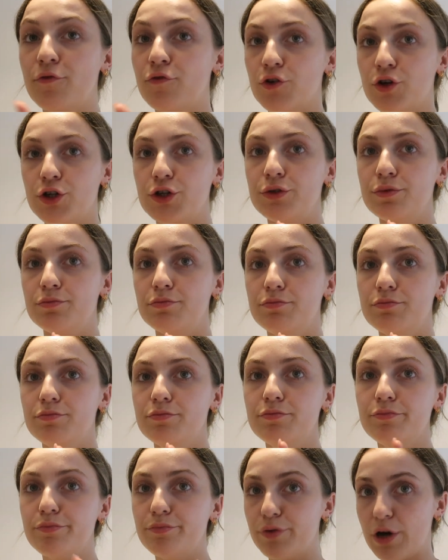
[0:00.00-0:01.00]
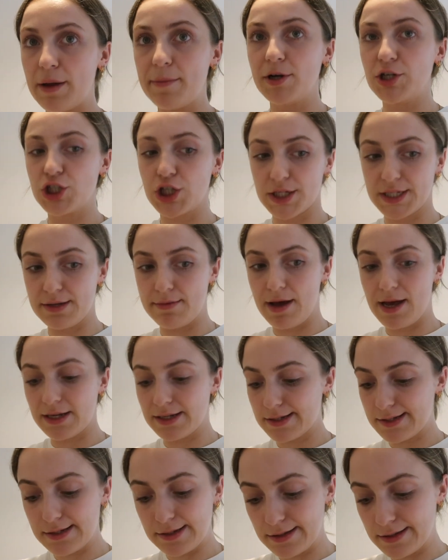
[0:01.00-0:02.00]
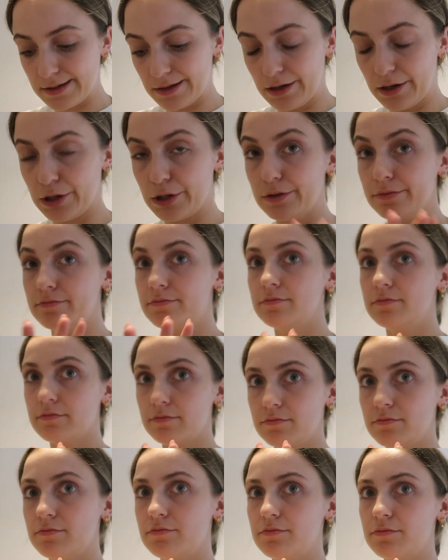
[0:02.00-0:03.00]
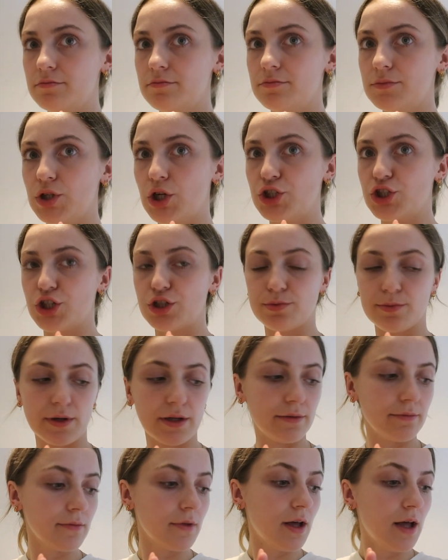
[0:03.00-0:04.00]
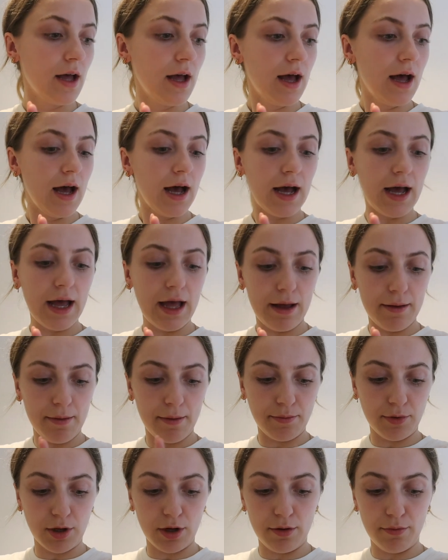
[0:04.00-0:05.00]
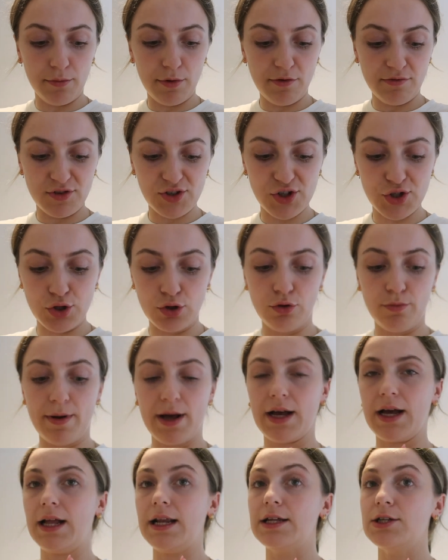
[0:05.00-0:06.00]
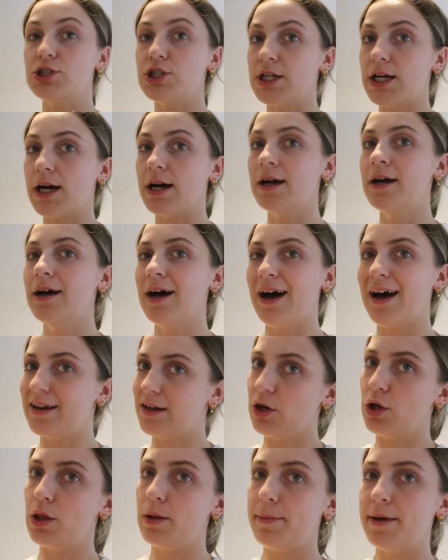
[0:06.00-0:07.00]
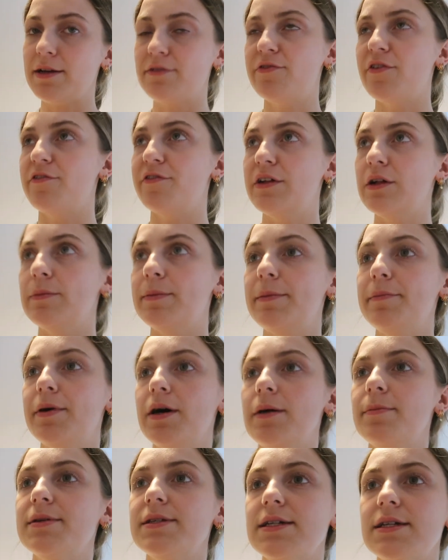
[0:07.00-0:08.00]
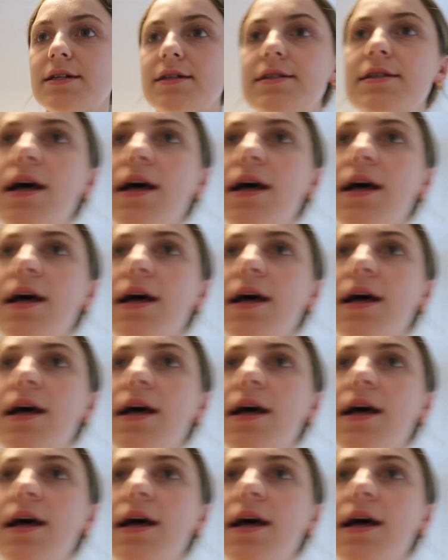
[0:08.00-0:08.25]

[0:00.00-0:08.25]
room pretty much looks a mess, so no judgment. I'm going to move the stool back. I had it on the bed for filming purposes.